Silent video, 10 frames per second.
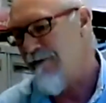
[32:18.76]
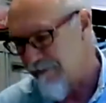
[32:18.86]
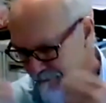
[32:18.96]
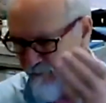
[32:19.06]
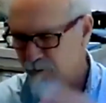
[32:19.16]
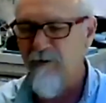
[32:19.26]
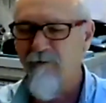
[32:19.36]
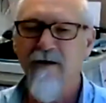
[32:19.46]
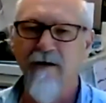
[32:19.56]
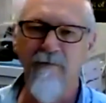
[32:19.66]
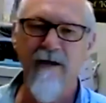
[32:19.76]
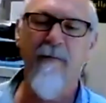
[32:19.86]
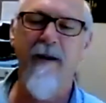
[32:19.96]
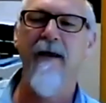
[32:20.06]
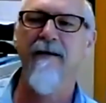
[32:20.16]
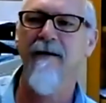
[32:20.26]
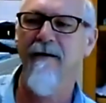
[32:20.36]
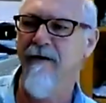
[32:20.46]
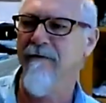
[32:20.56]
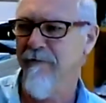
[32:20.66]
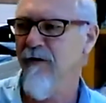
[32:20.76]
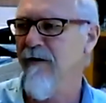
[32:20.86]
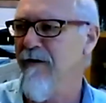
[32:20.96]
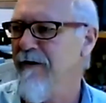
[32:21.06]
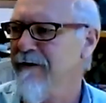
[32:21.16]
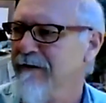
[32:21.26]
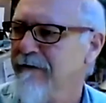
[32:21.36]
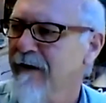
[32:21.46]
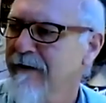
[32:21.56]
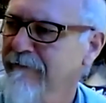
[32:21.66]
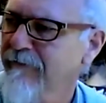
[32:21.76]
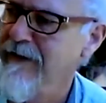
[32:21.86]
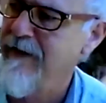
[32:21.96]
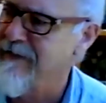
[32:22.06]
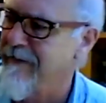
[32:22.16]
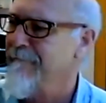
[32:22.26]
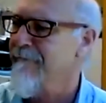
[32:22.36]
all your professionalism's coming out. So good on you guys. That's great, fantastic.